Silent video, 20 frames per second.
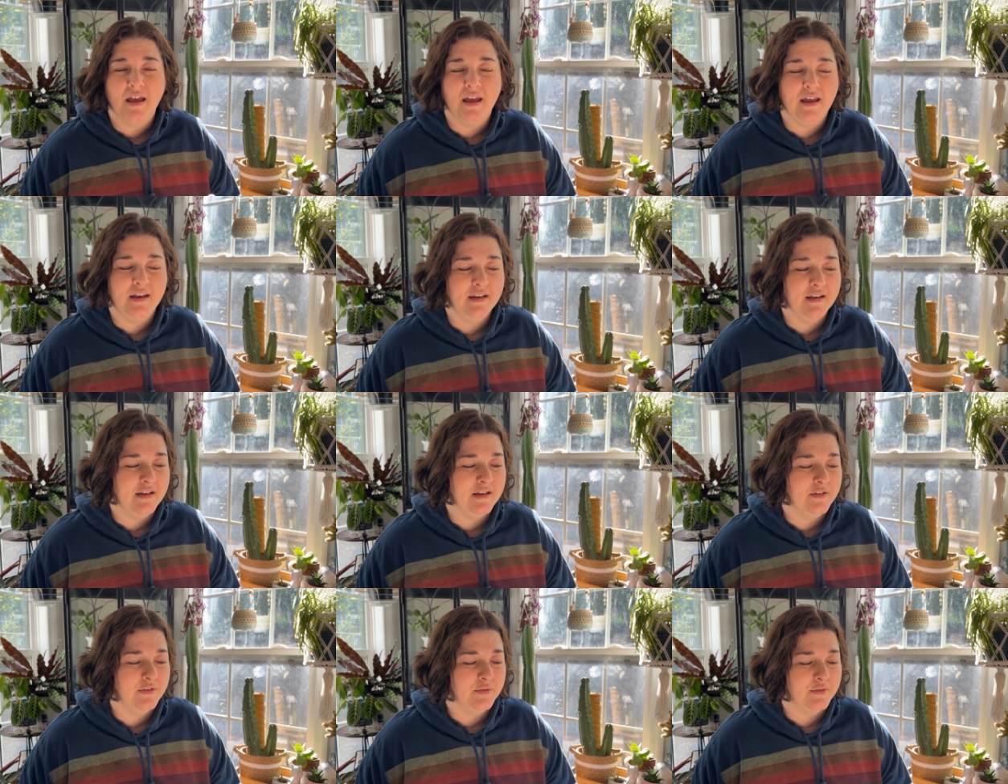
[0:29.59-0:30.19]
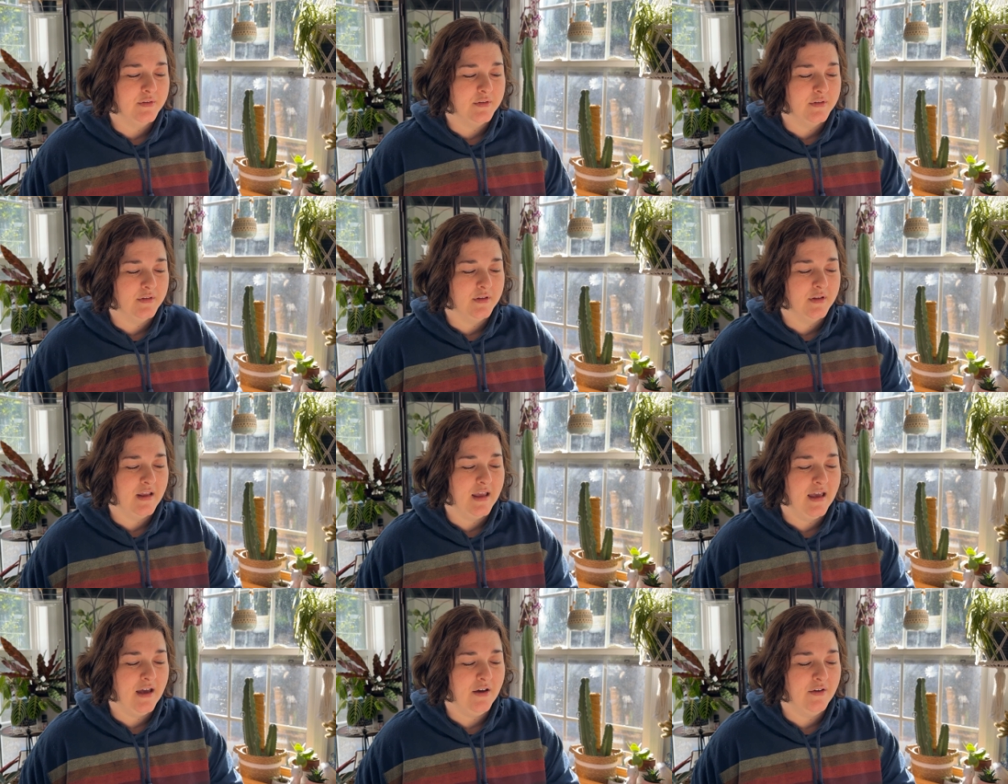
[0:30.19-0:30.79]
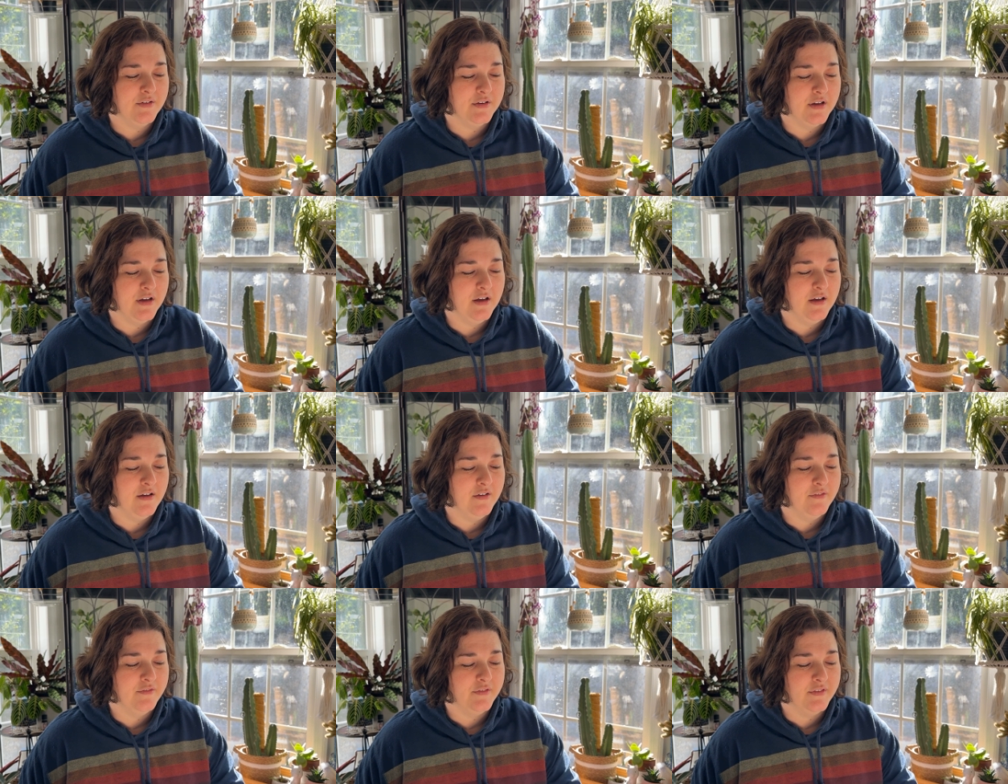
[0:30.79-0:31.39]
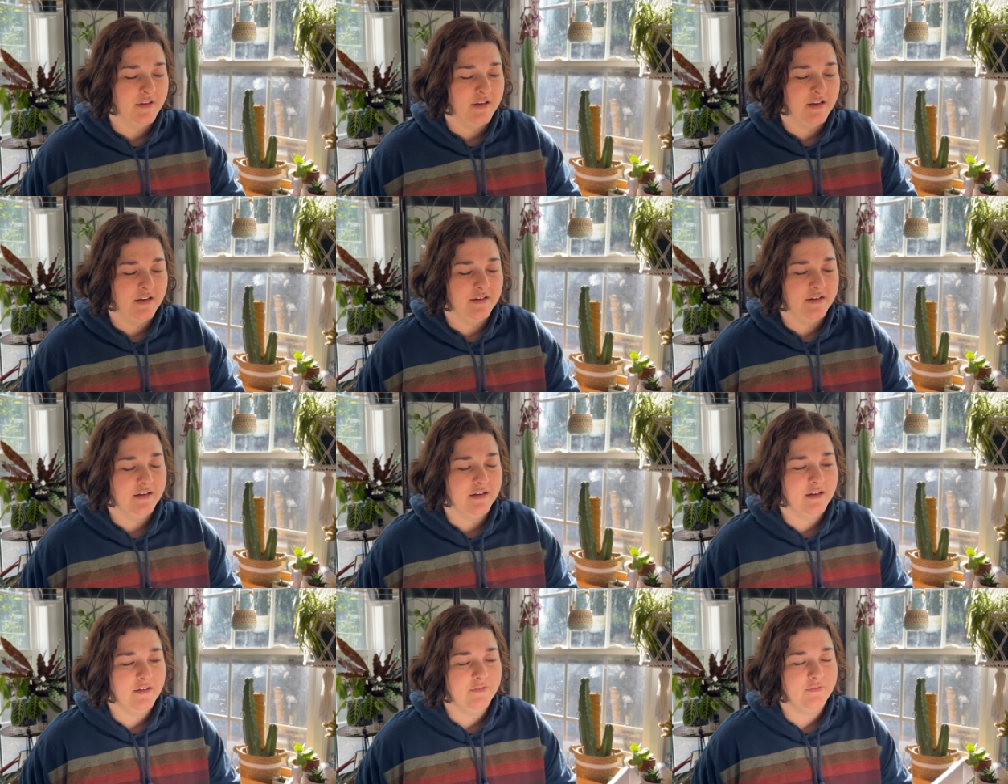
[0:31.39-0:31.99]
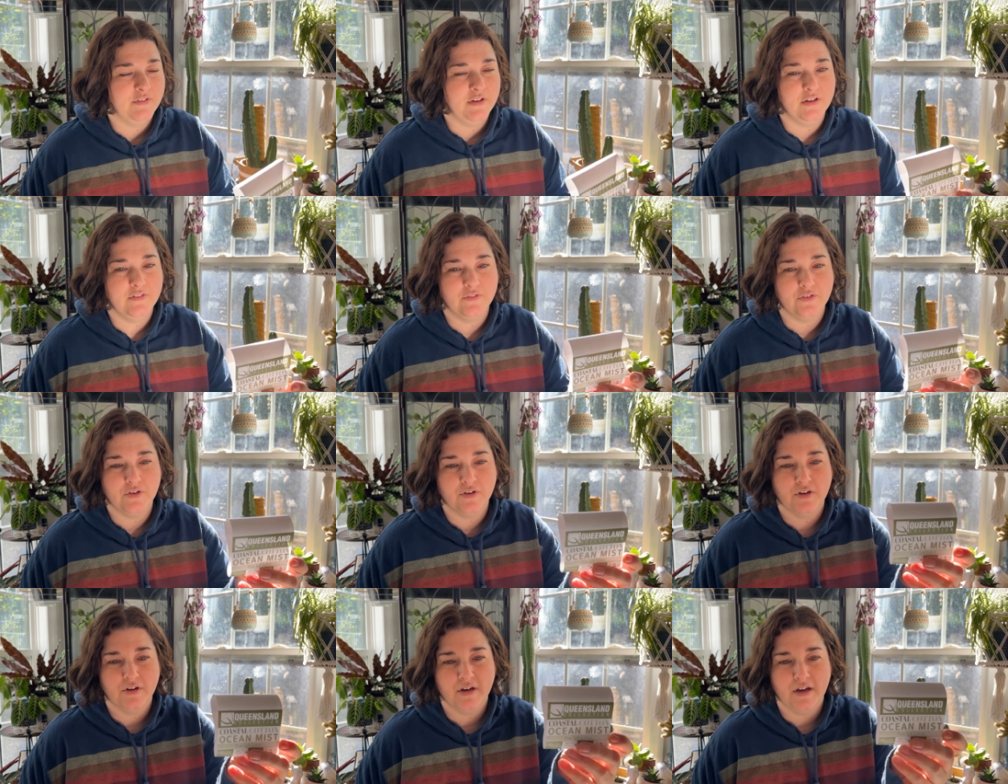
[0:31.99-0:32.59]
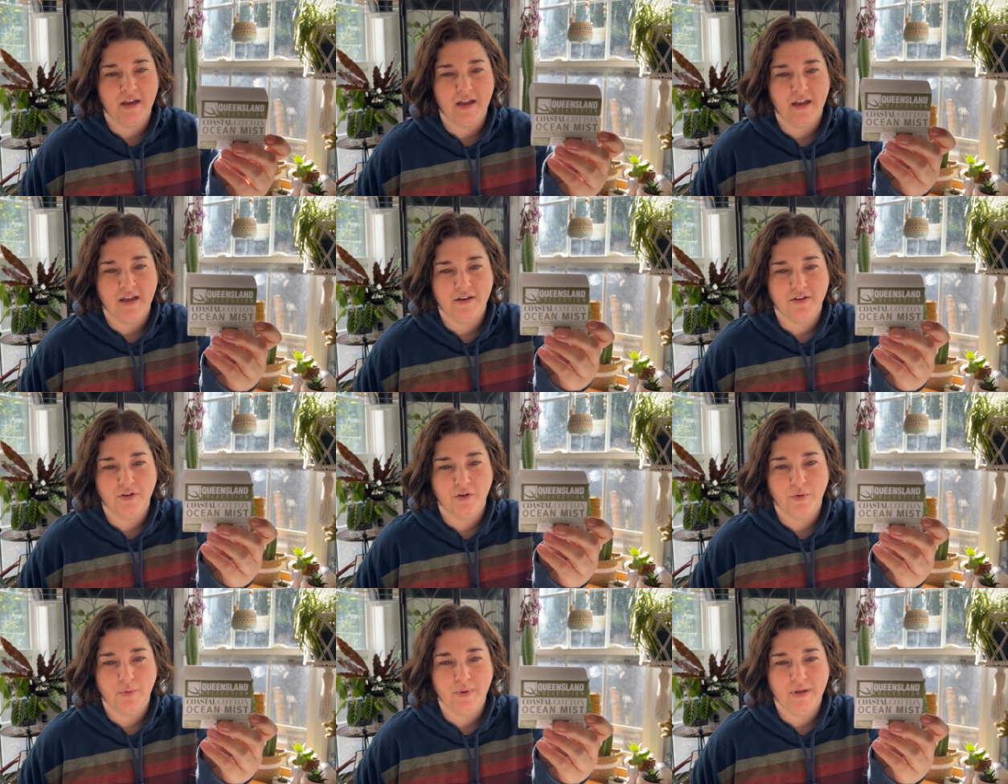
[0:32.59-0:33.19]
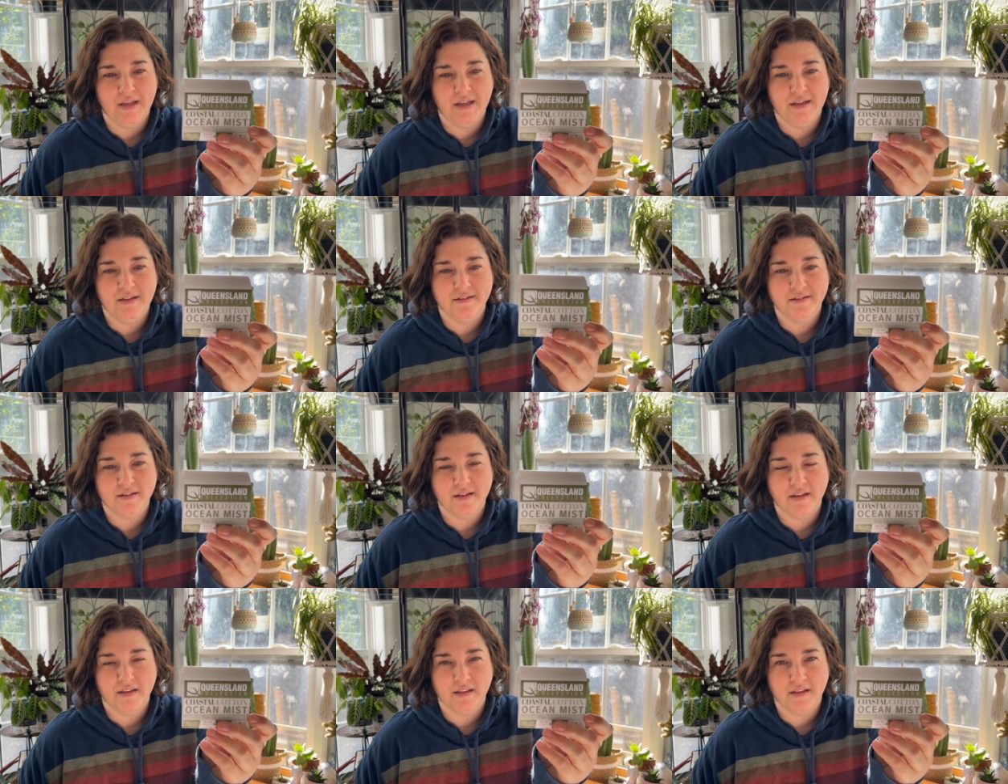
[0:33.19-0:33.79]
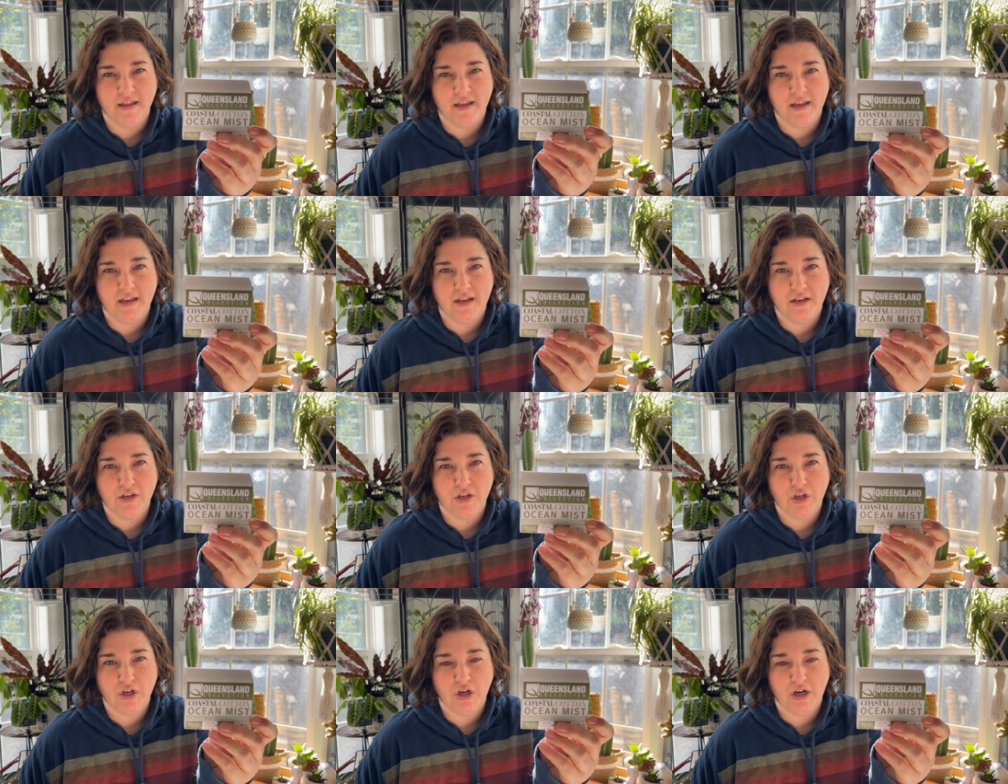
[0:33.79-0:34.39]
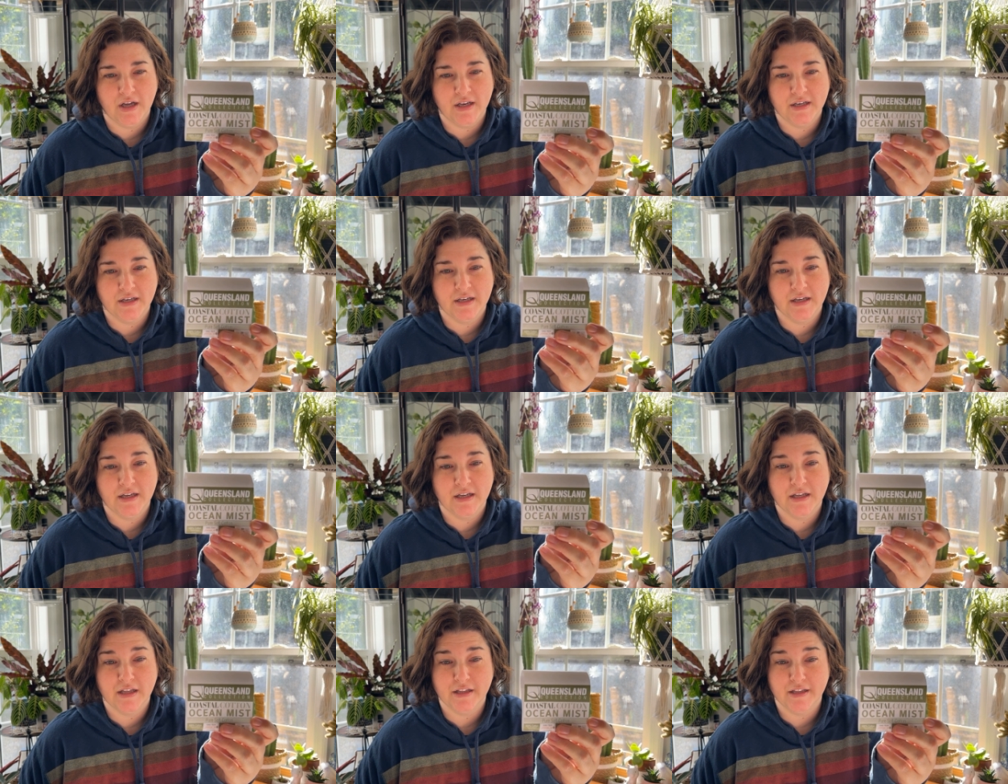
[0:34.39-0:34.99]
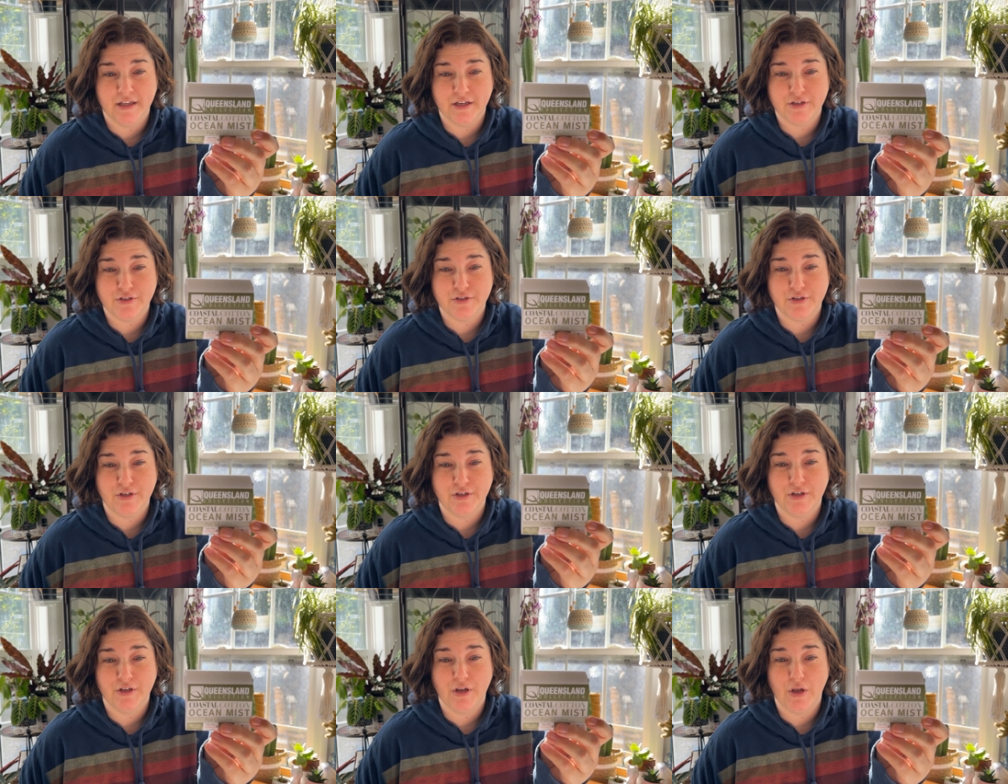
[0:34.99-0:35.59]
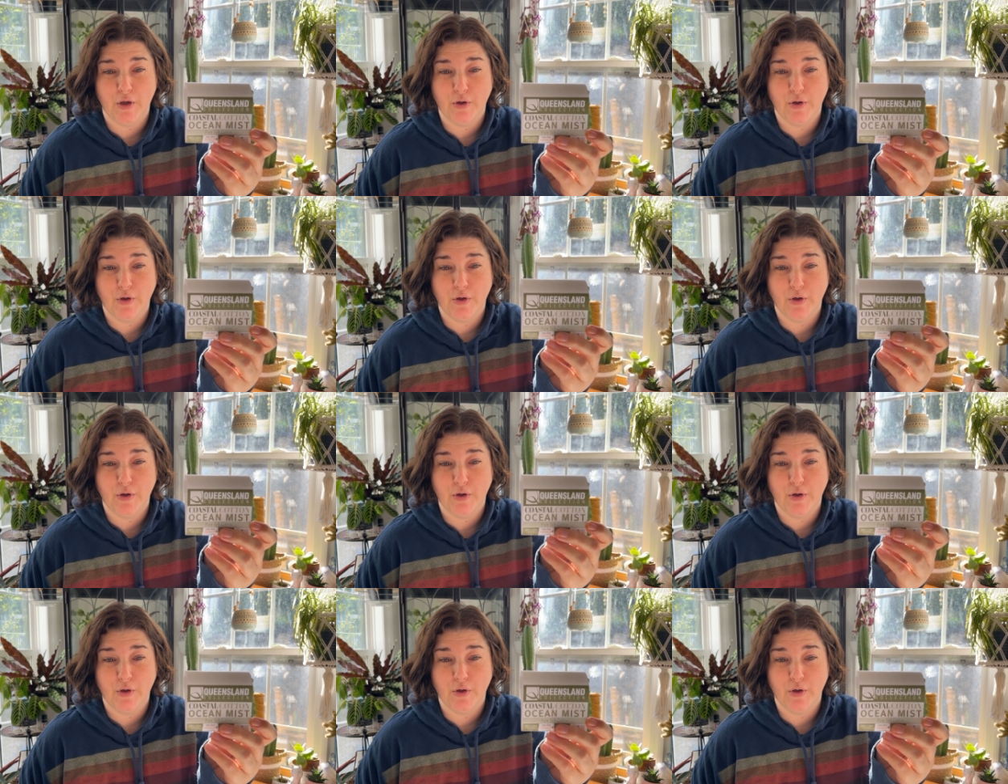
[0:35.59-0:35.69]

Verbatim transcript: and it is out of the Knitting Fever and Queensland Cotton Collection